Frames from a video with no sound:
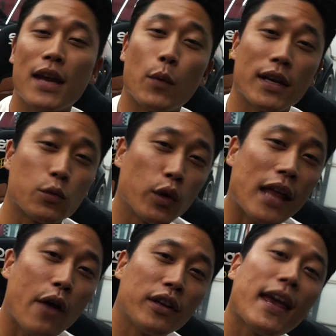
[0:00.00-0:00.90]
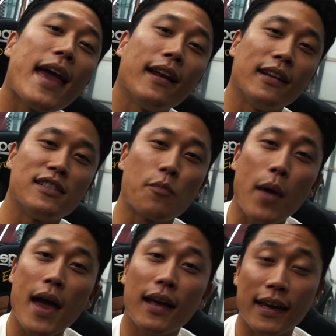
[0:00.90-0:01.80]
anyways, we're now in the 80s.
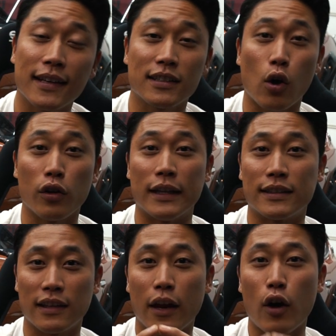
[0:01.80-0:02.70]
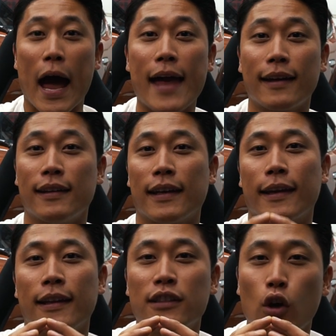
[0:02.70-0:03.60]
Japan is on its little island
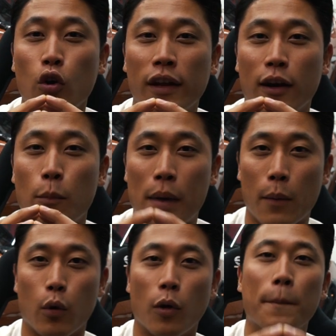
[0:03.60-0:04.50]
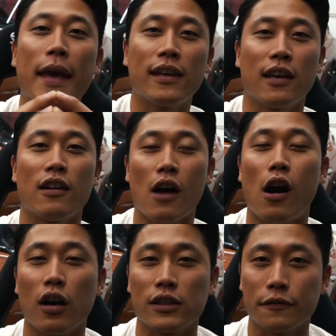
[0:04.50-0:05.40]
in its own little bubble making
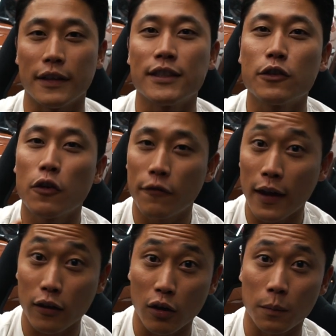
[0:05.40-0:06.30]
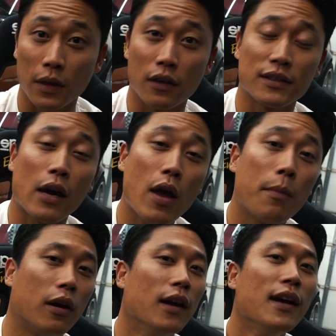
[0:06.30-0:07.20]
cars with fender mirrors.
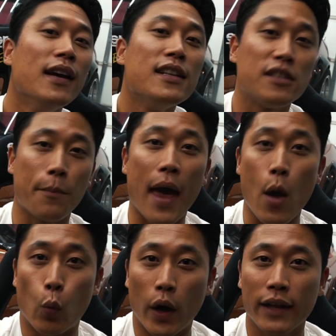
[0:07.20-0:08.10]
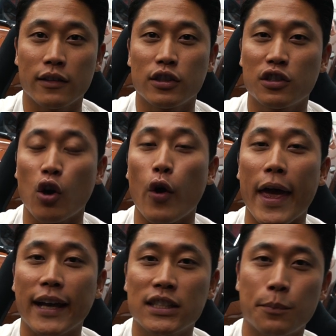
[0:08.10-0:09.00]
However, Japan wanted to start
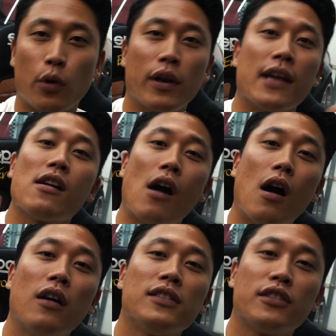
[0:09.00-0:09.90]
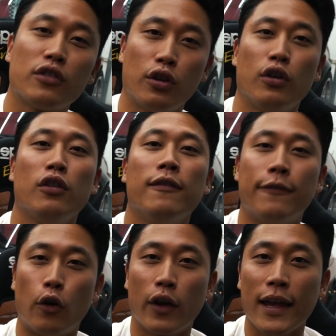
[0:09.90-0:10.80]
exporting cars to
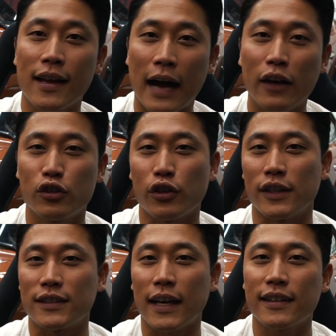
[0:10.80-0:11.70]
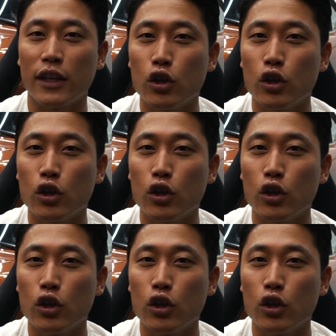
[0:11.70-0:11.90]
foreign countries like the